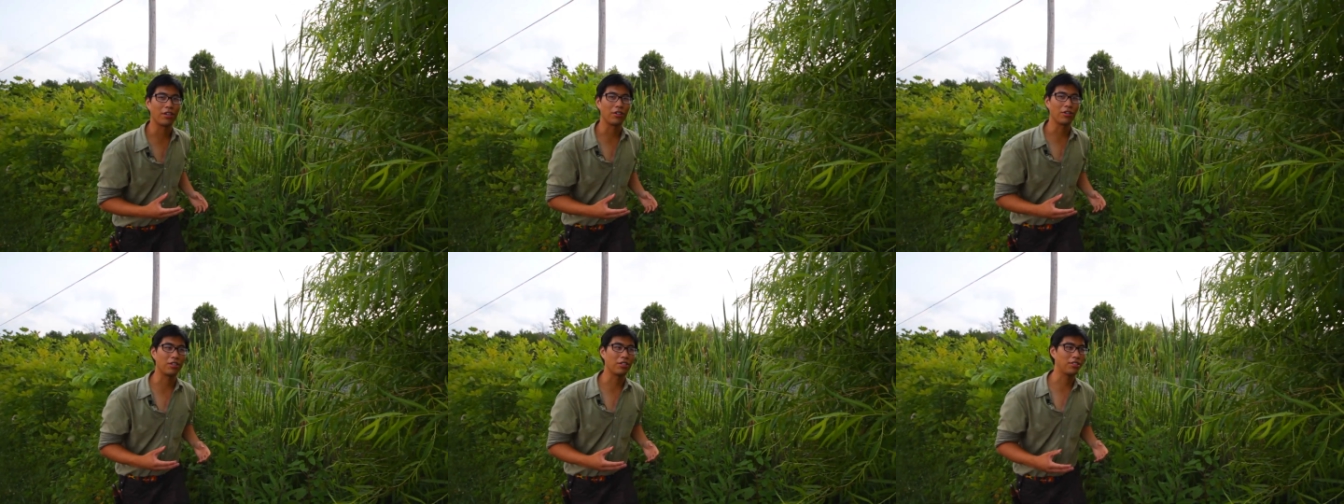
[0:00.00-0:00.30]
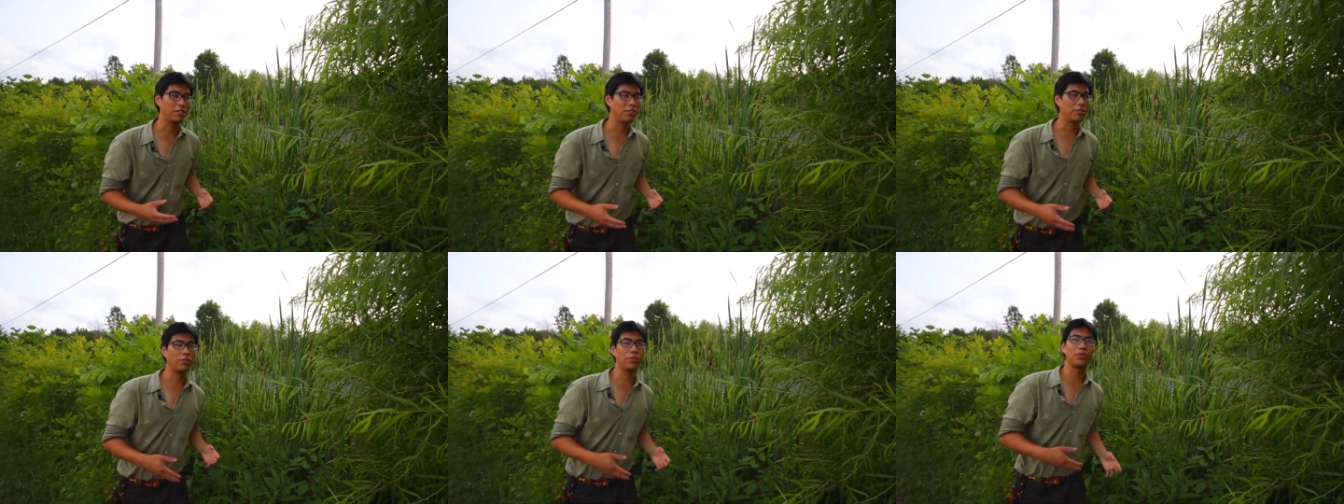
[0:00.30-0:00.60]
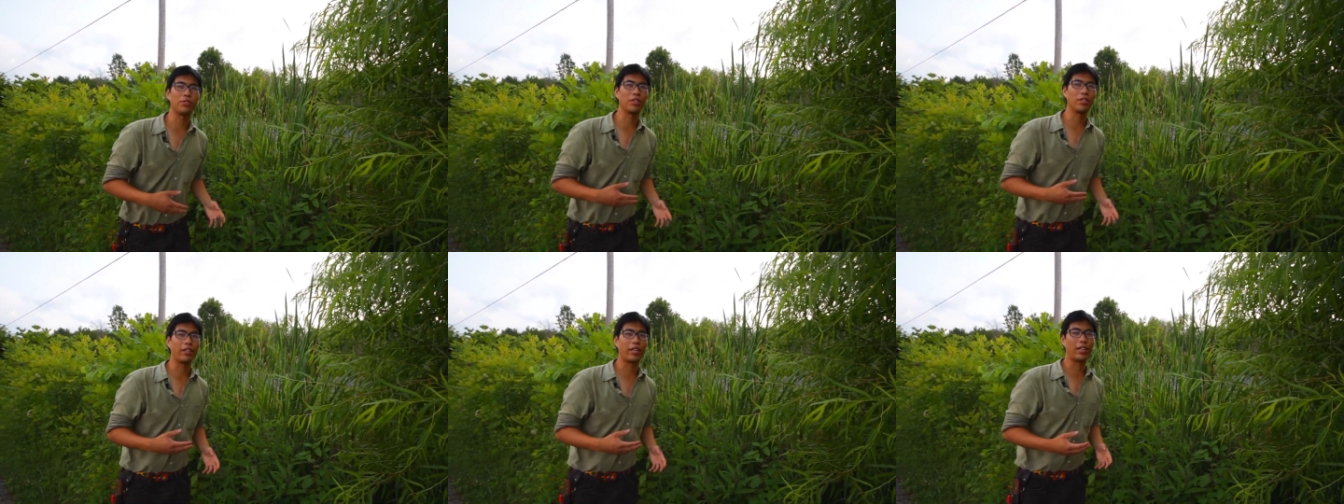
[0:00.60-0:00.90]
and you can just
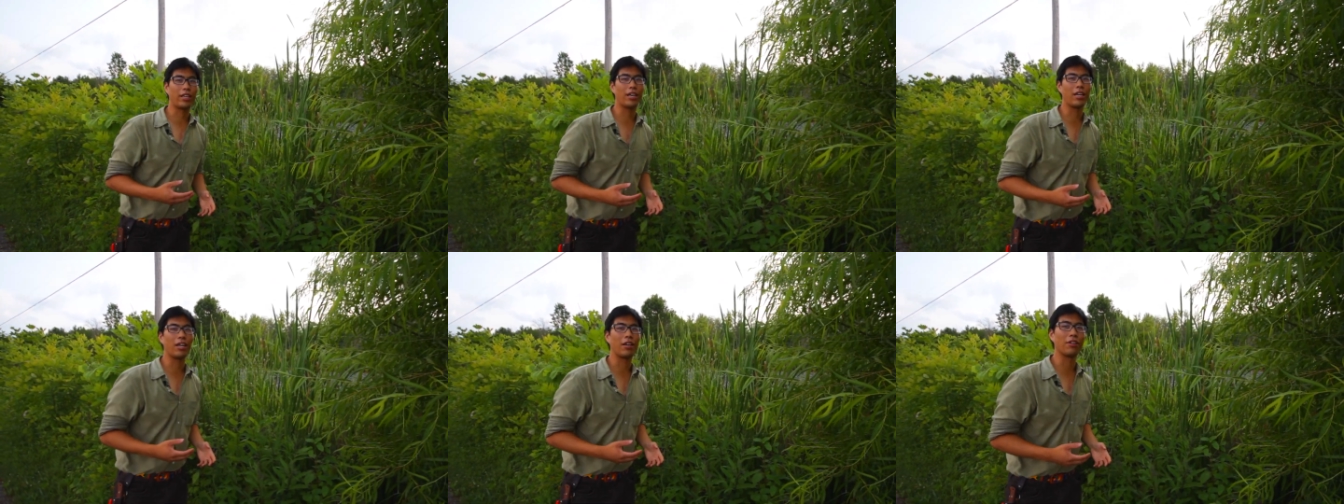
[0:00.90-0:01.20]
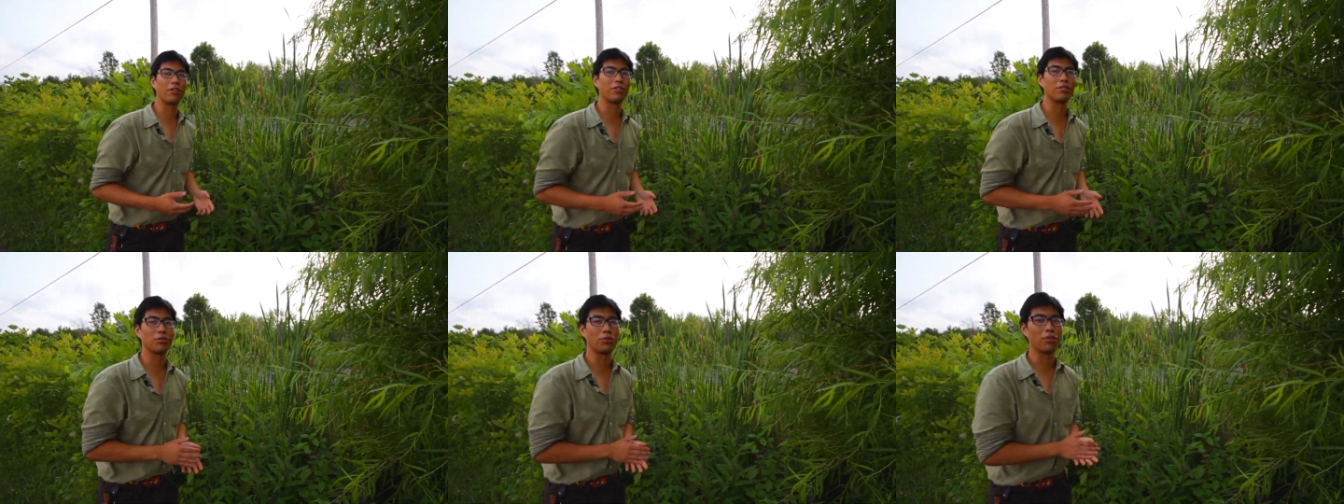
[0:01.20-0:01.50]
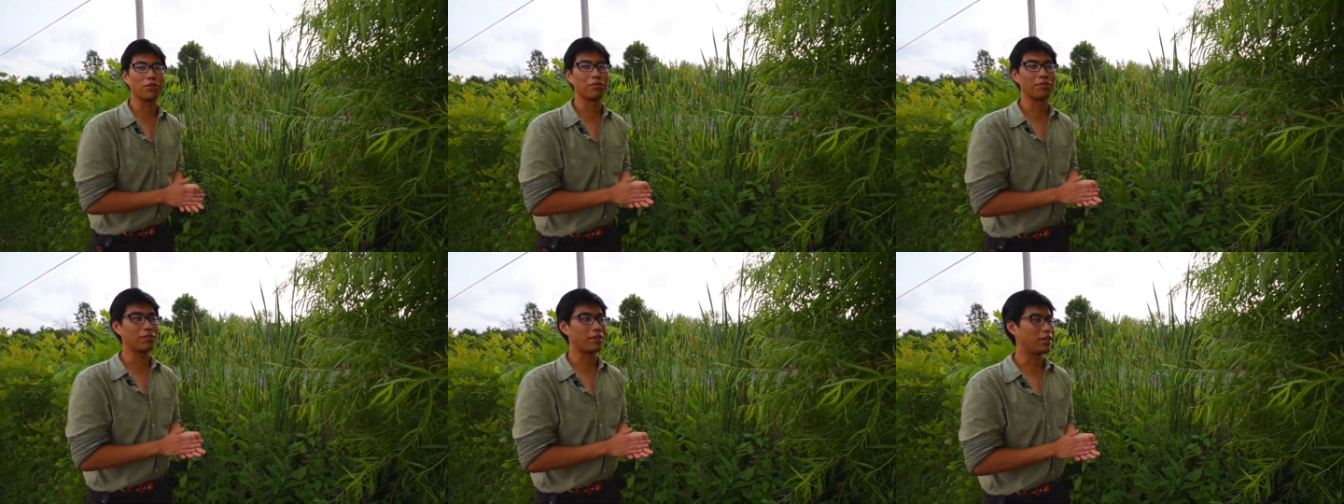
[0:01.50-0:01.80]
use it like any other
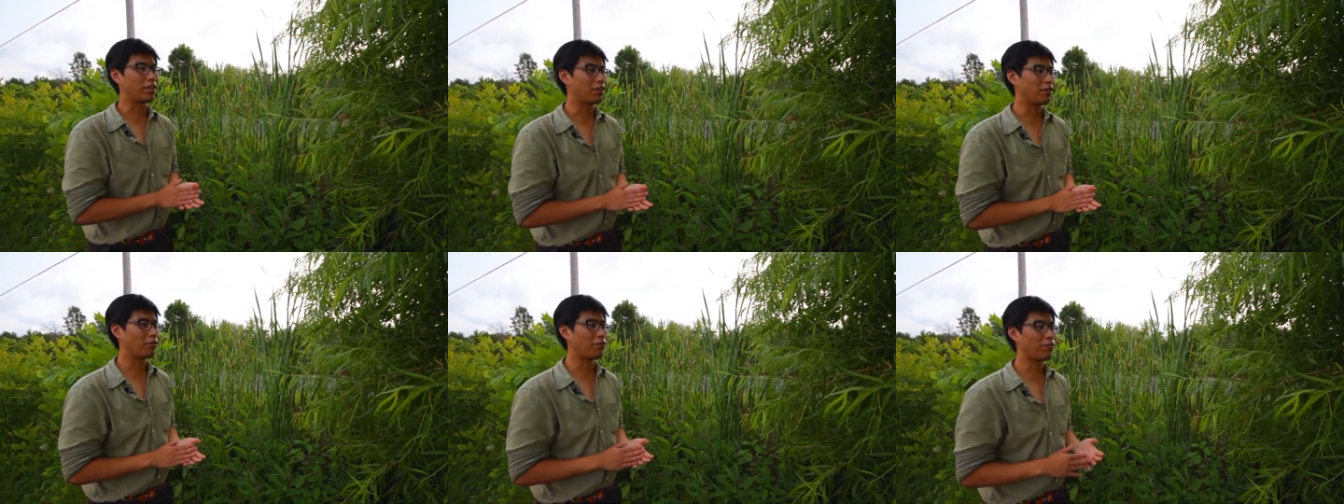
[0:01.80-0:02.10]
sort of uh,